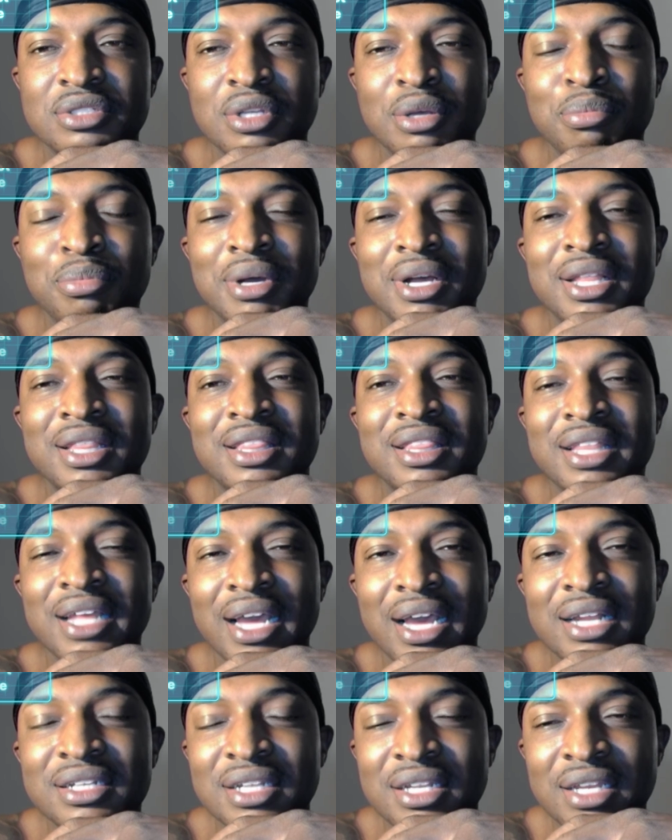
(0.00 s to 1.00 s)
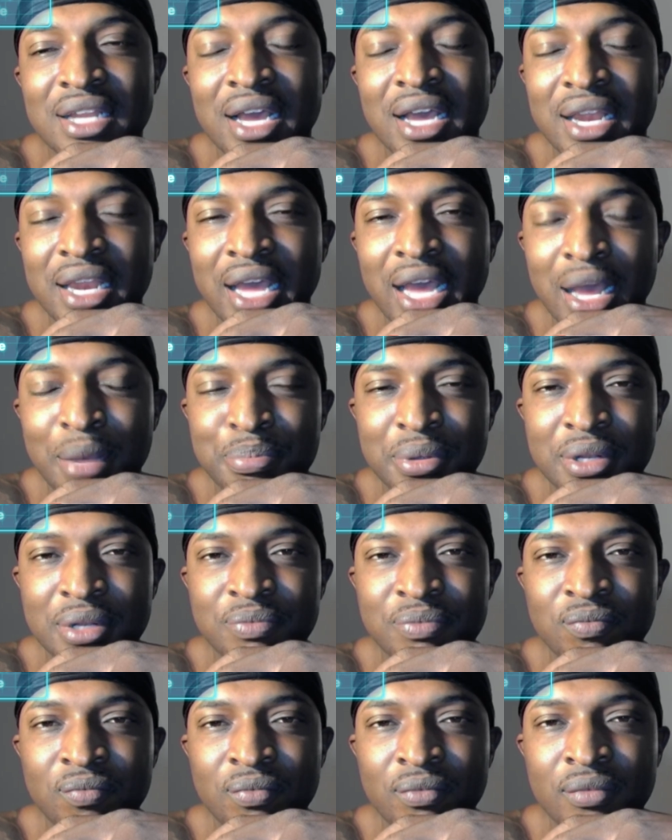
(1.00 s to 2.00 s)
But that did not happen.
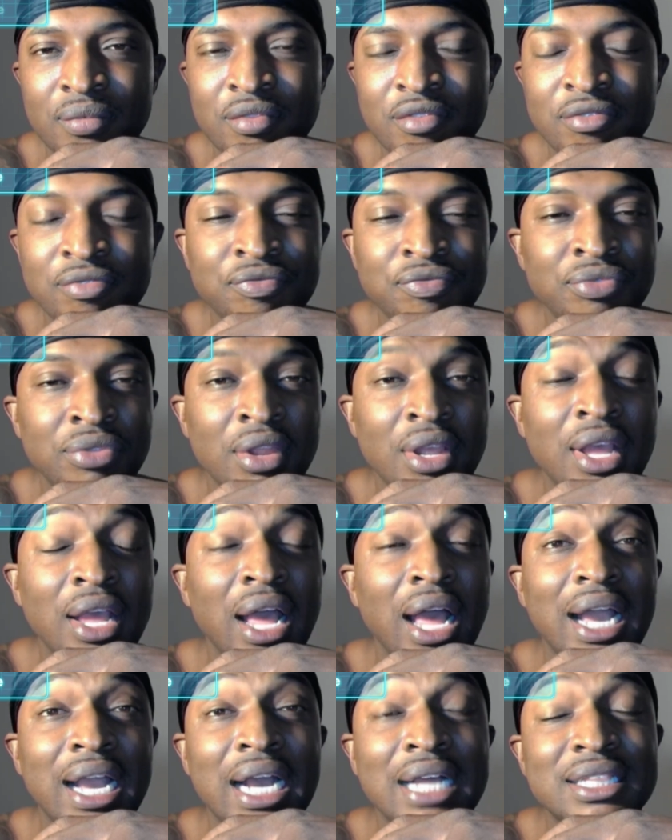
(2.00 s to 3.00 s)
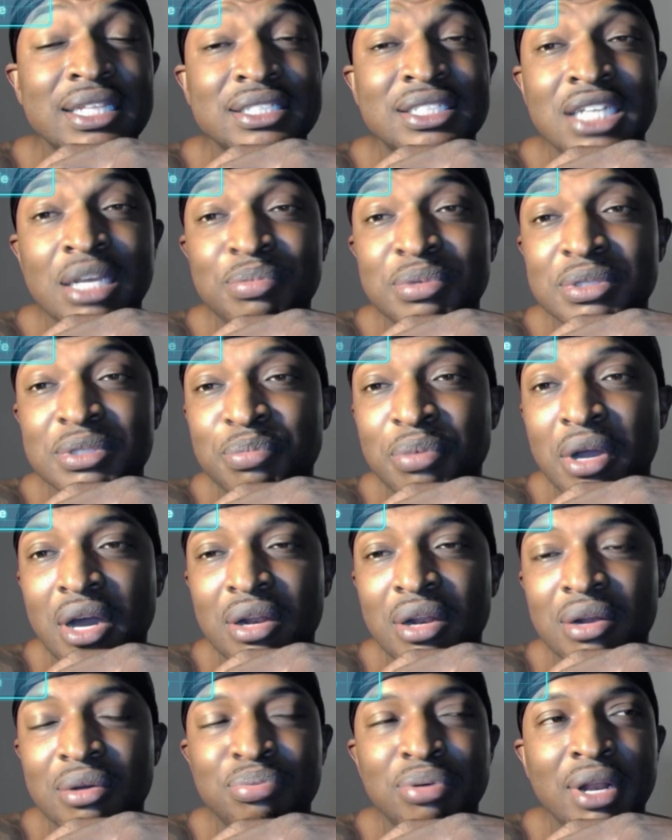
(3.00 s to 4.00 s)
I got the cheapest
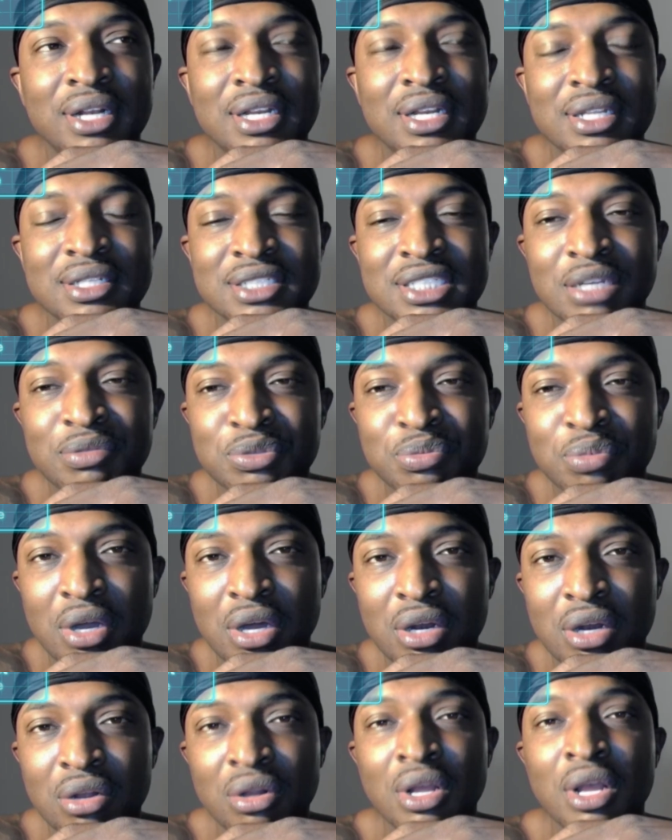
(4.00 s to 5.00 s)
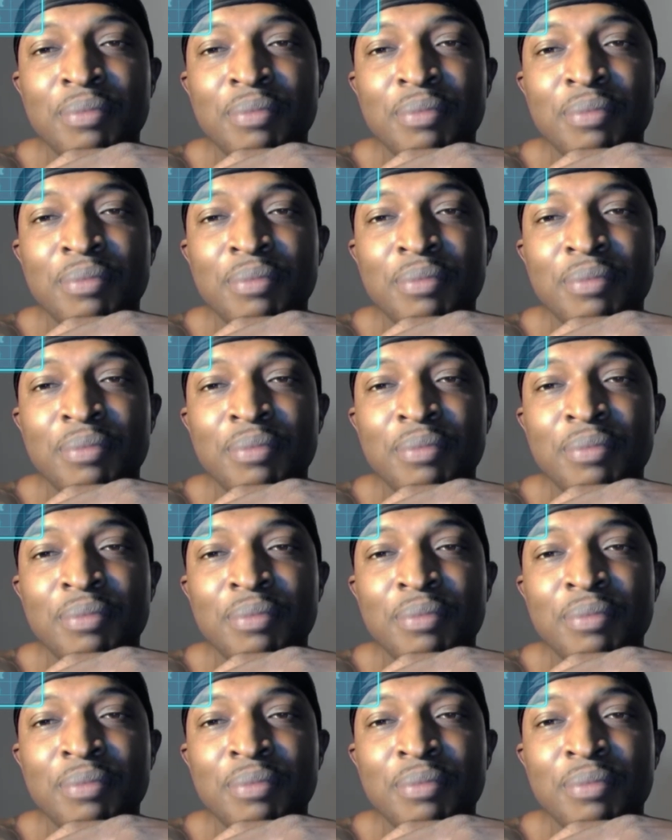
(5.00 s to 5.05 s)
bottle, probably not the cheapest bottle,